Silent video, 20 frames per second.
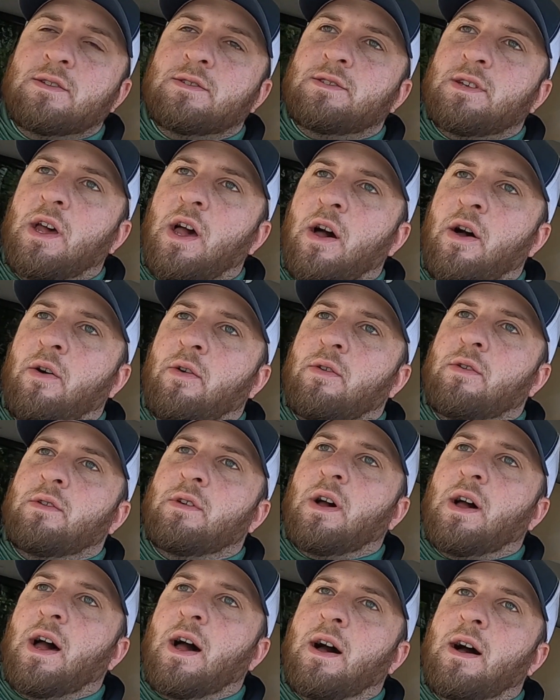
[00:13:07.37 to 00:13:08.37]
So
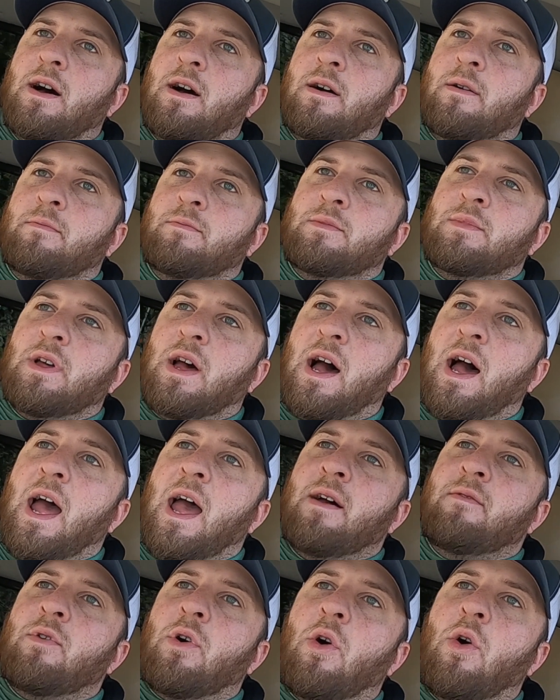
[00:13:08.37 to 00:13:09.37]
I
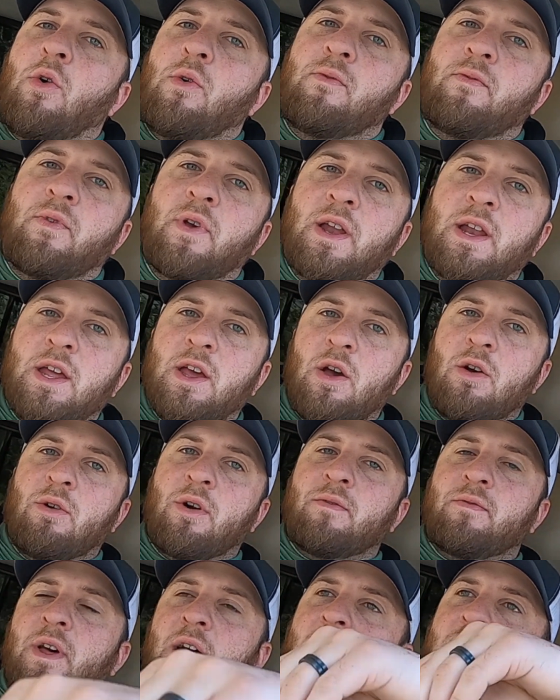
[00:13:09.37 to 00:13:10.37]
have a whole video
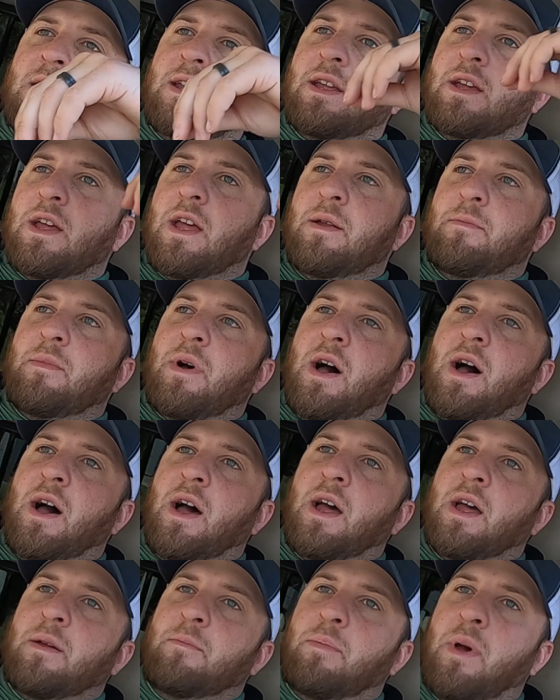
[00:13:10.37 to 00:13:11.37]
of that in
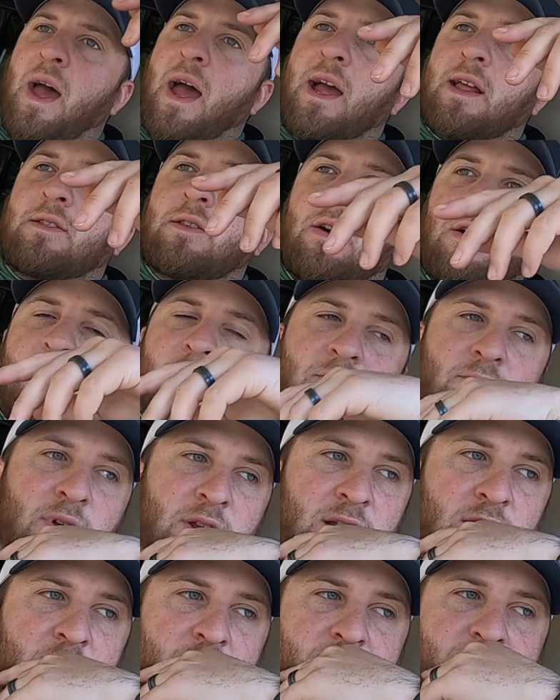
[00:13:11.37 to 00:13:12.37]
my backlog of
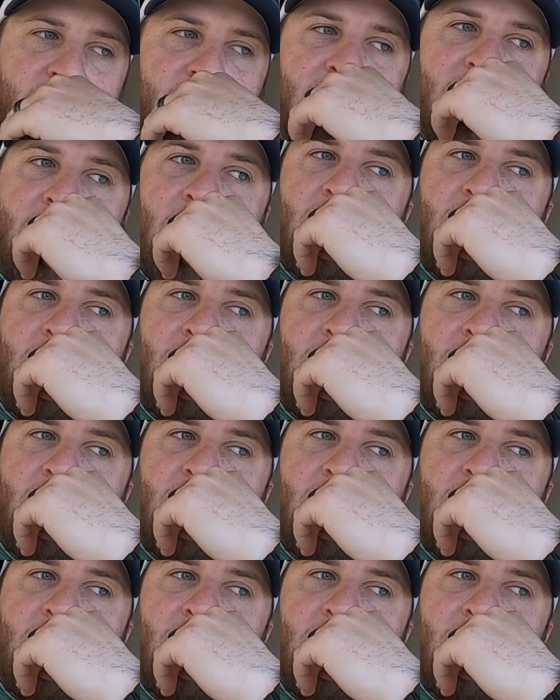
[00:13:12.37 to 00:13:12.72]
videos. If you